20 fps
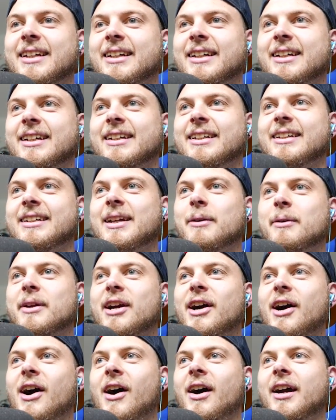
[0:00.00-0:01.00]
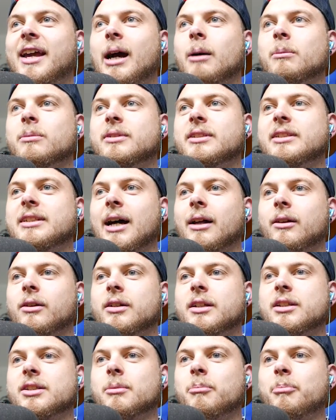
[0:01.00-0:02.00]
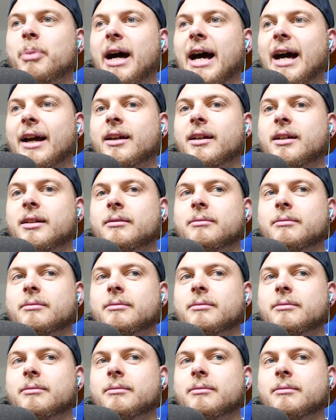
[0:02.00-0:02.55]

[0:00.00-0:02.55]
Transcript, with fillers: Yeah. There we go. Okay, I'm downloading some packs.